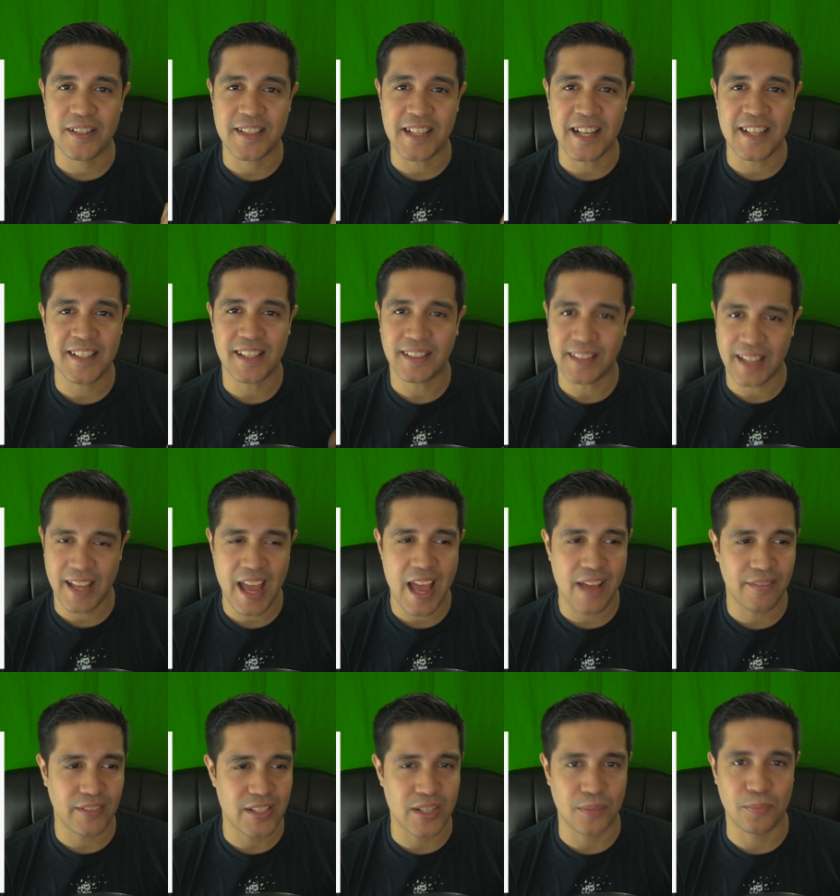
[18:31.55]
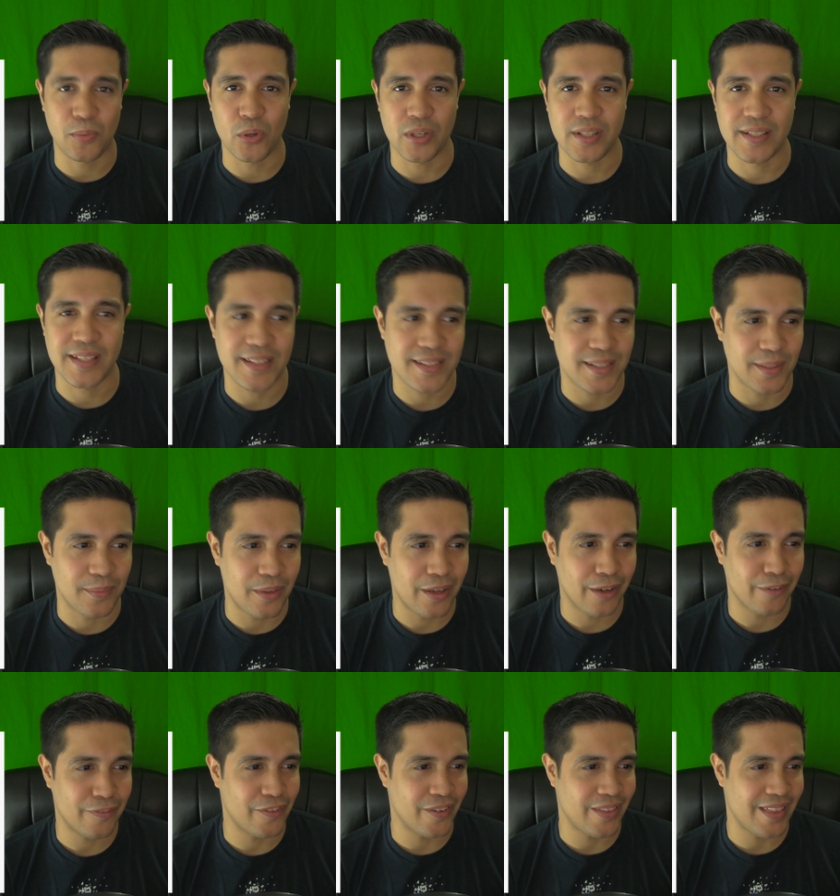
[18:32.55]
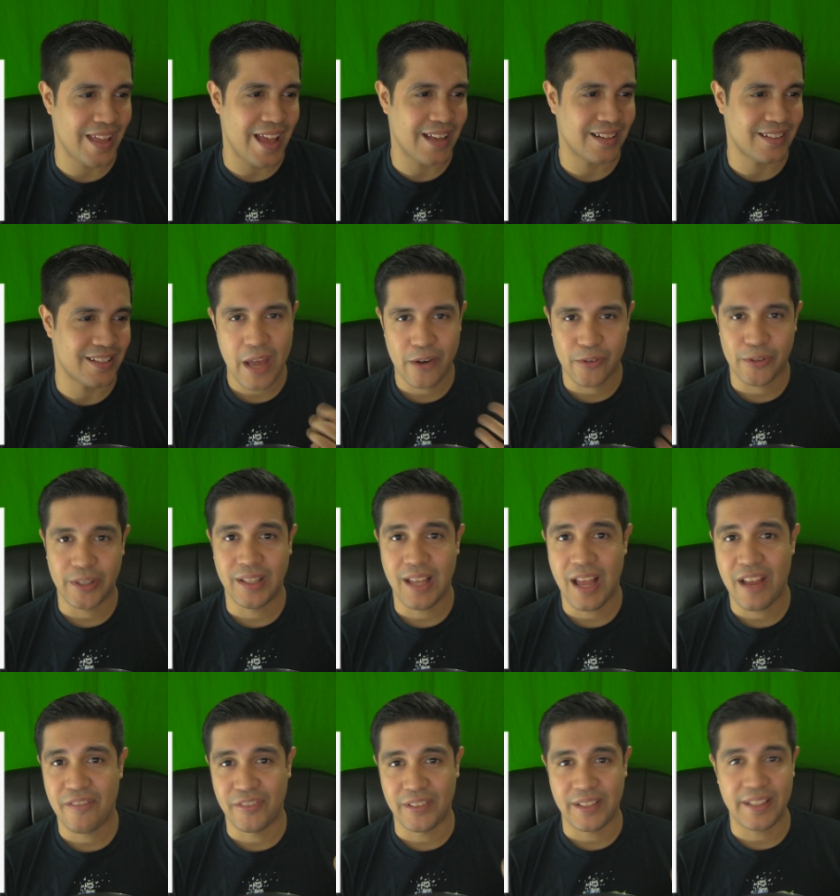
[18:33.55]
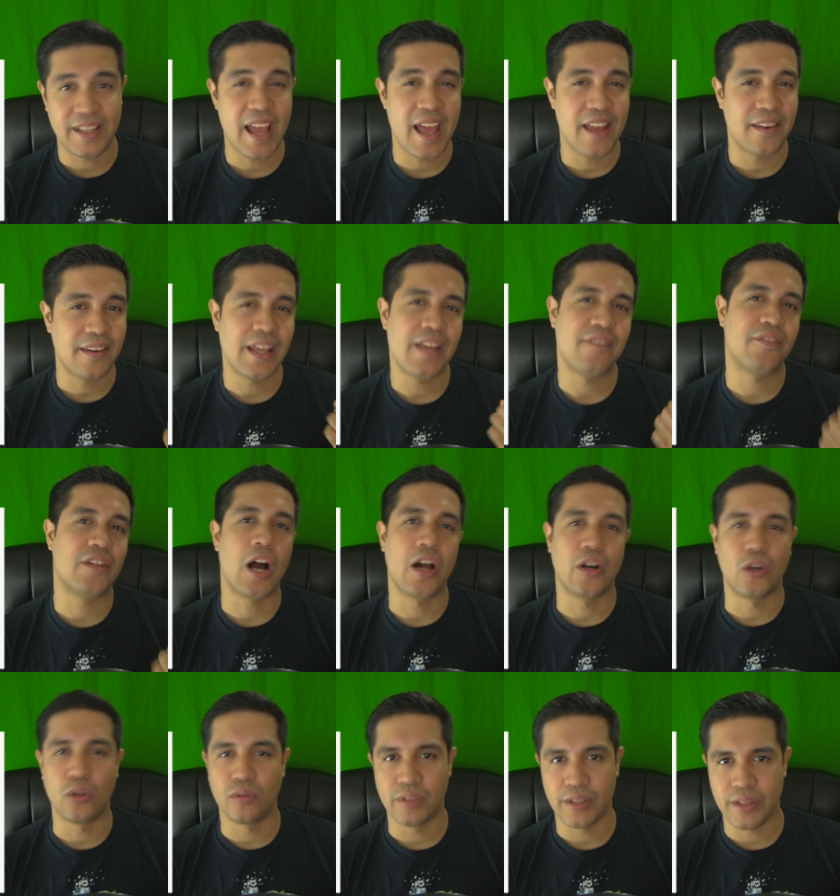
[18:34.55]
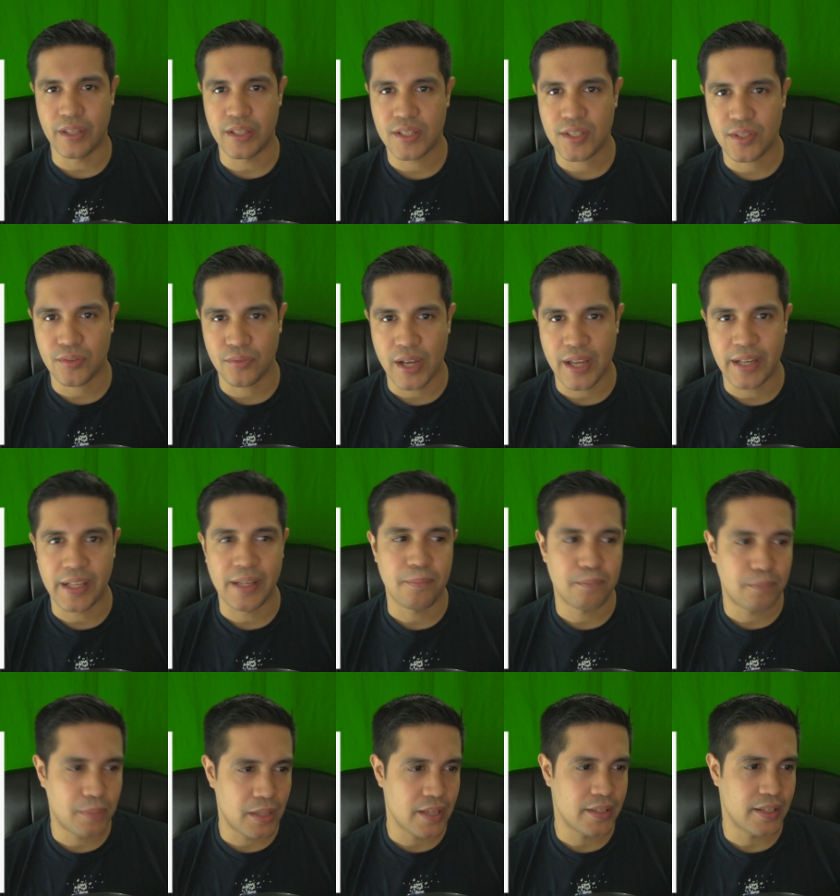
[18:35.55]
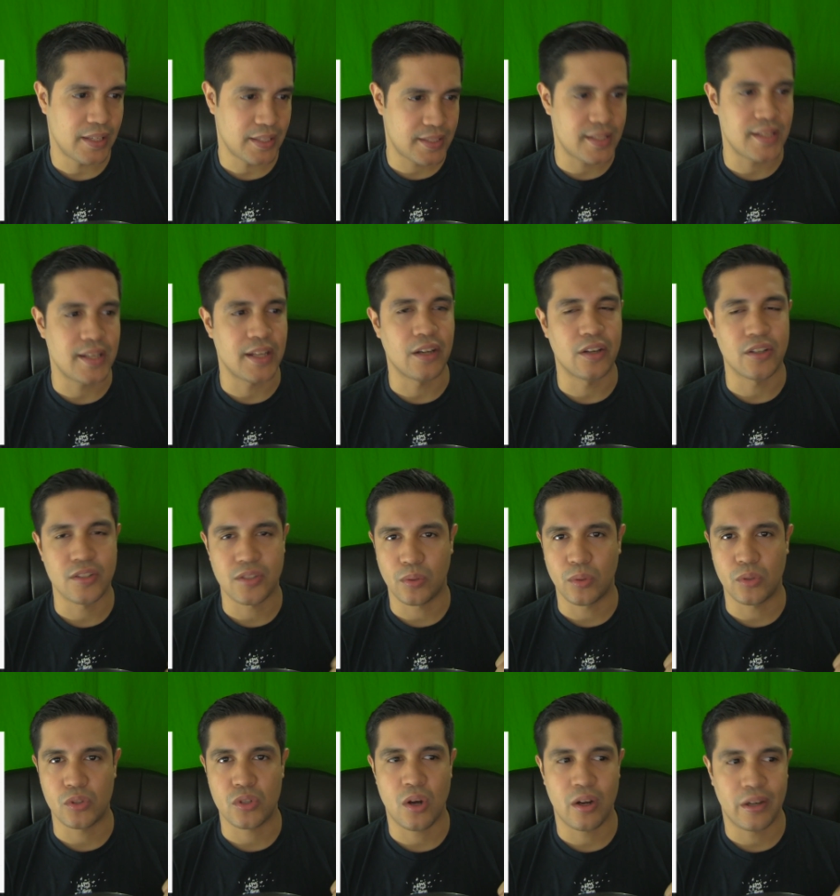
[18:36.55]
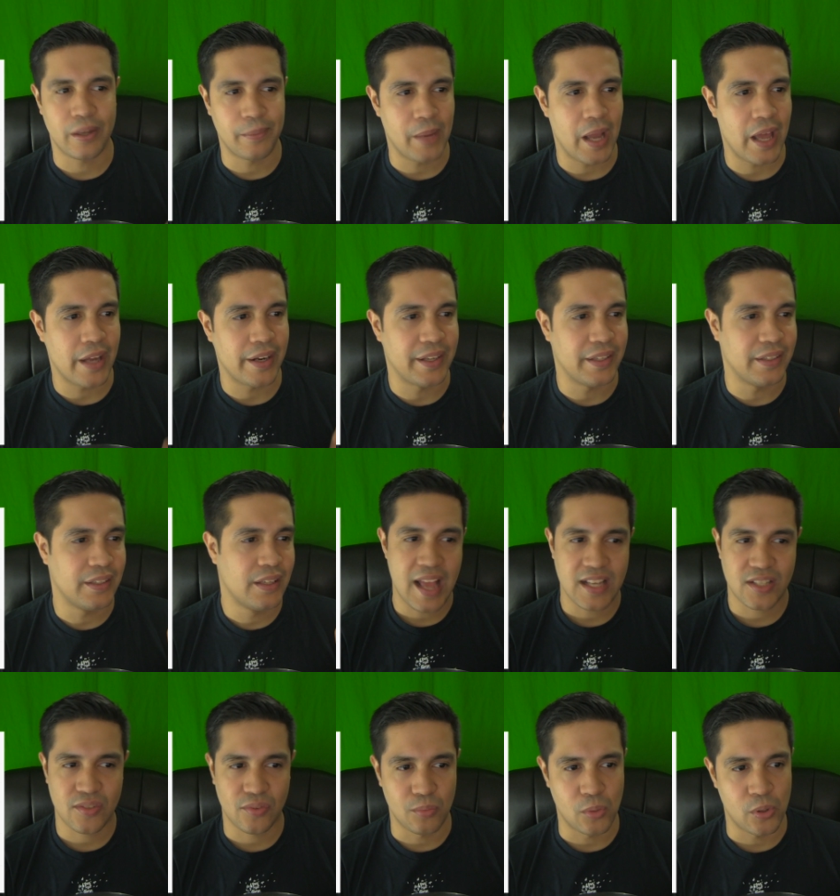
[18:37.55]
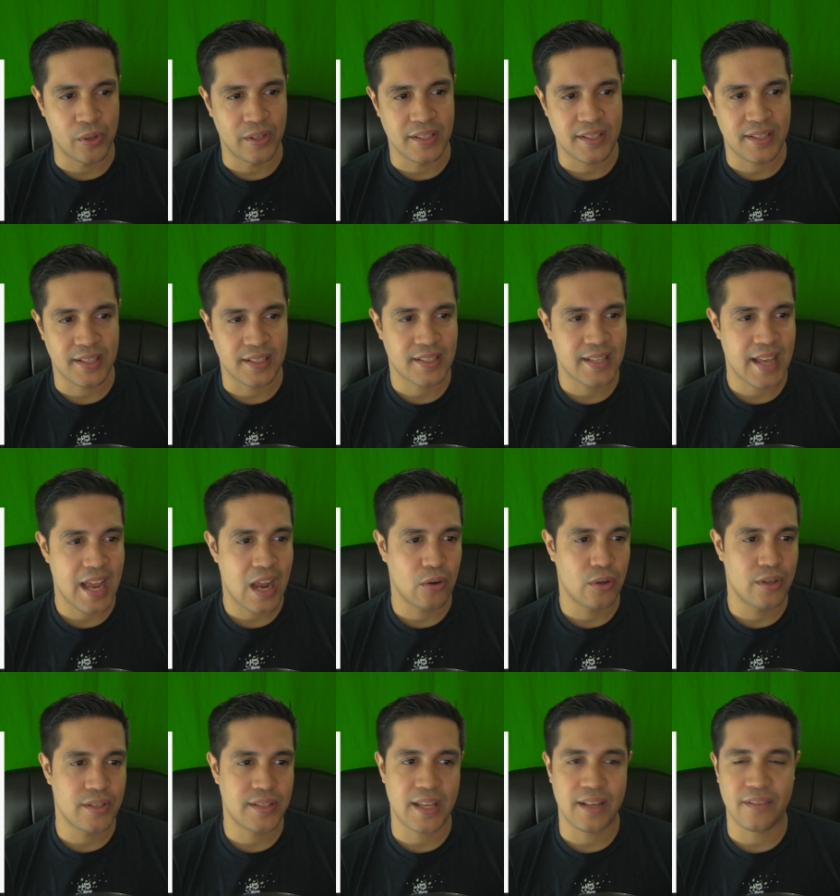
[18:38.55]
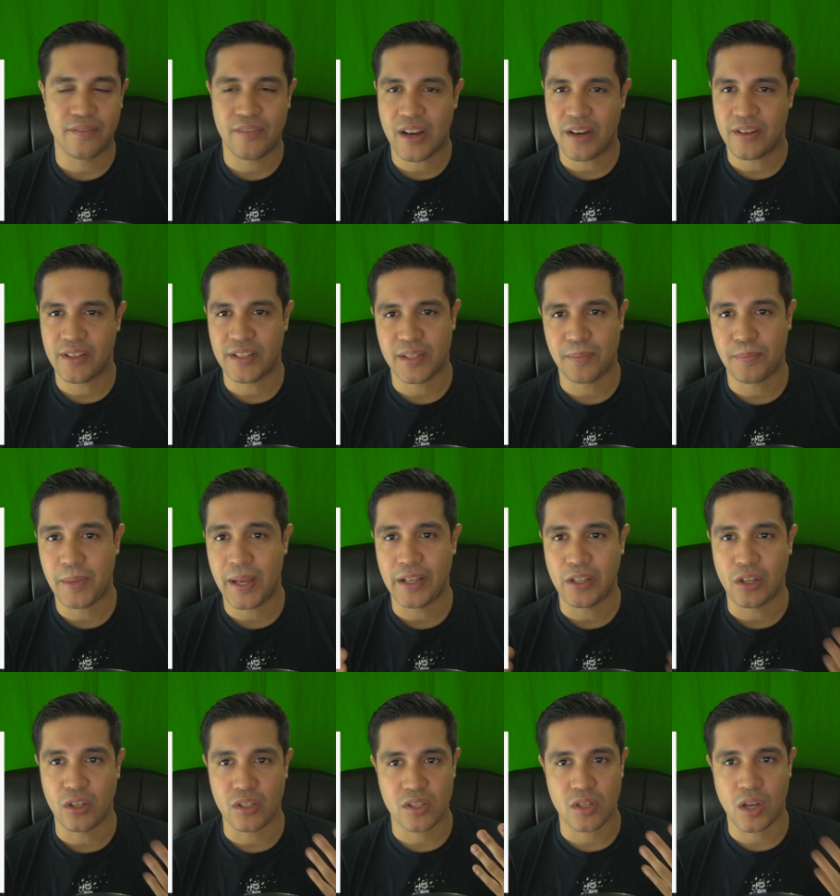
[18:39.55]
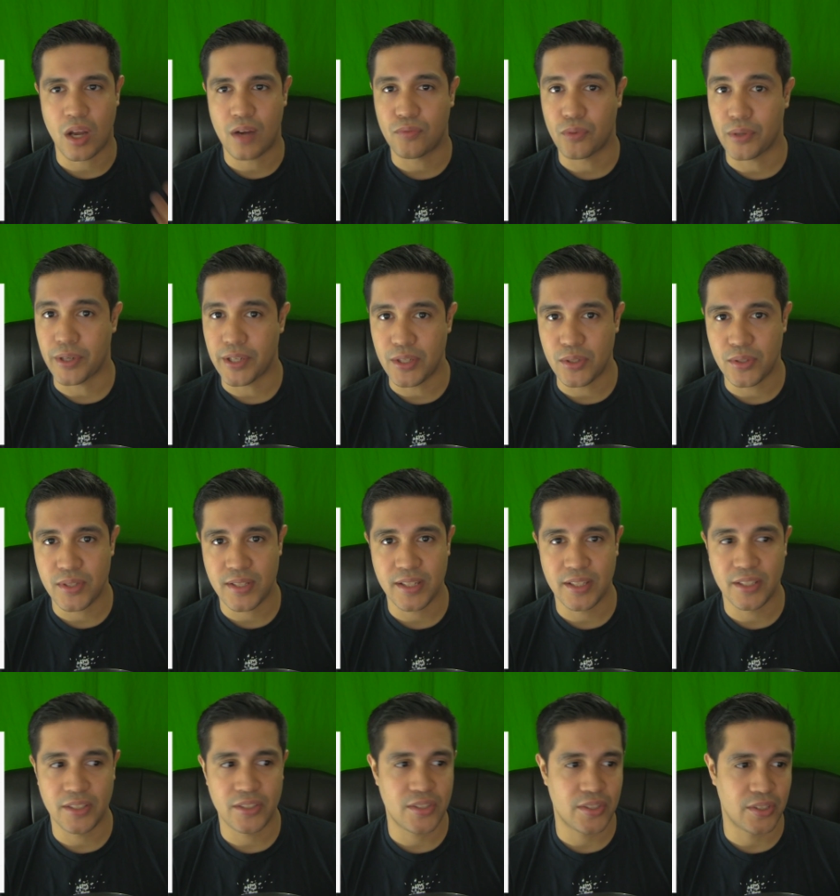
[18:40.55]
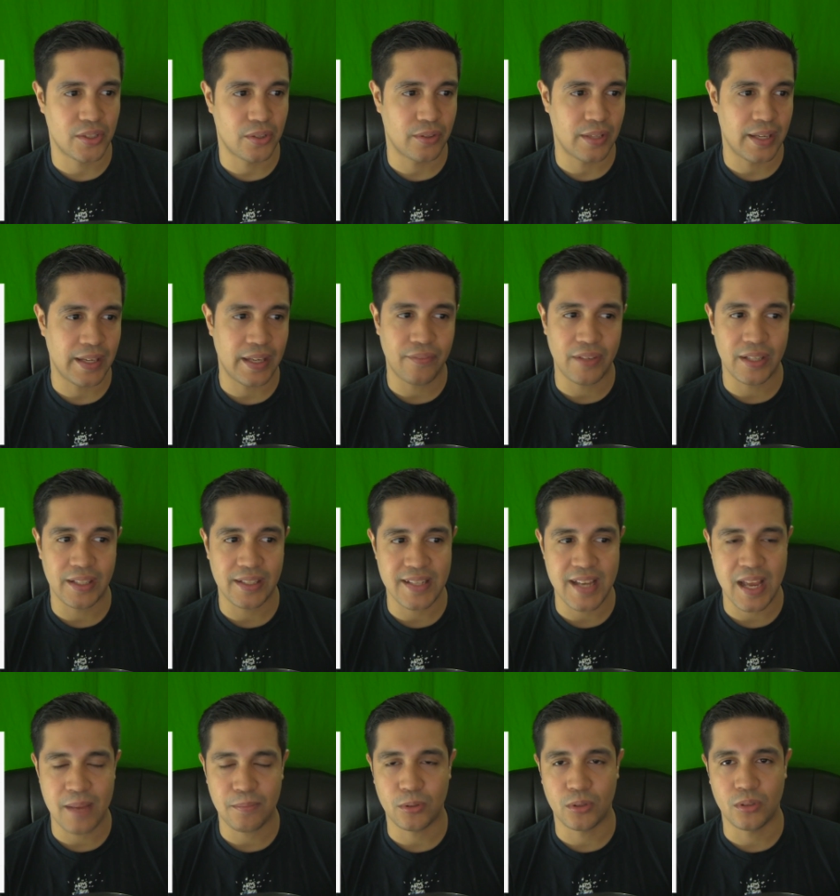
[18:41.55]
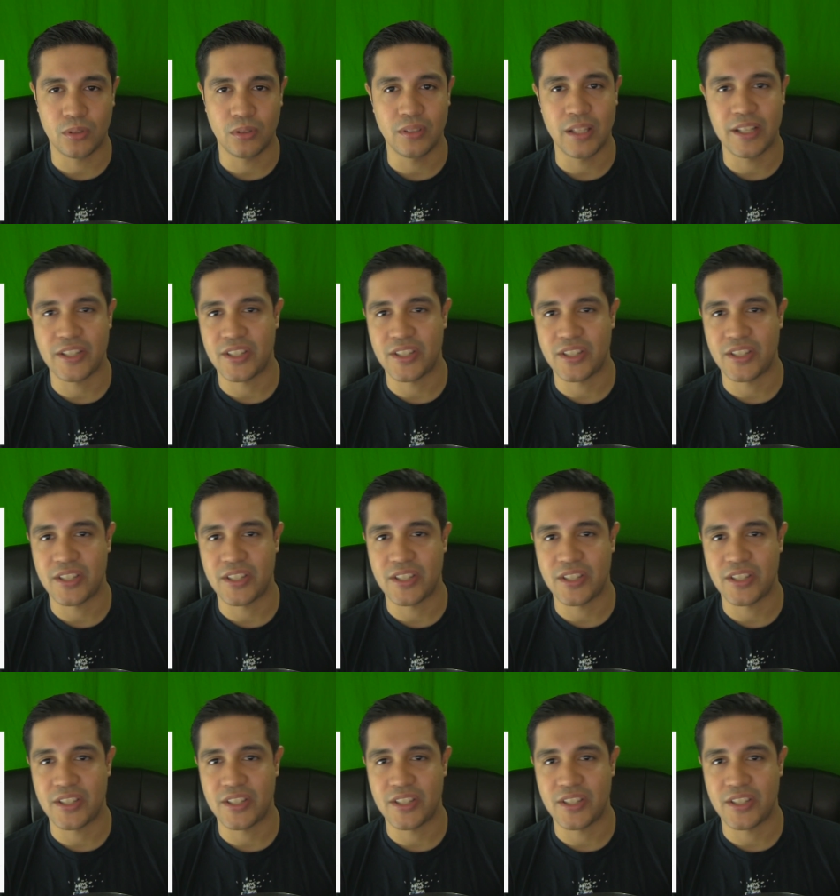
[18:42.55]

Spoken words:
It's nice that they have a support system there for that. Battery life, again, they've gone over this already, but it's here, so we'll talk about it. Lasts for more than 6 hours and varies depending on software usage. So they give an example.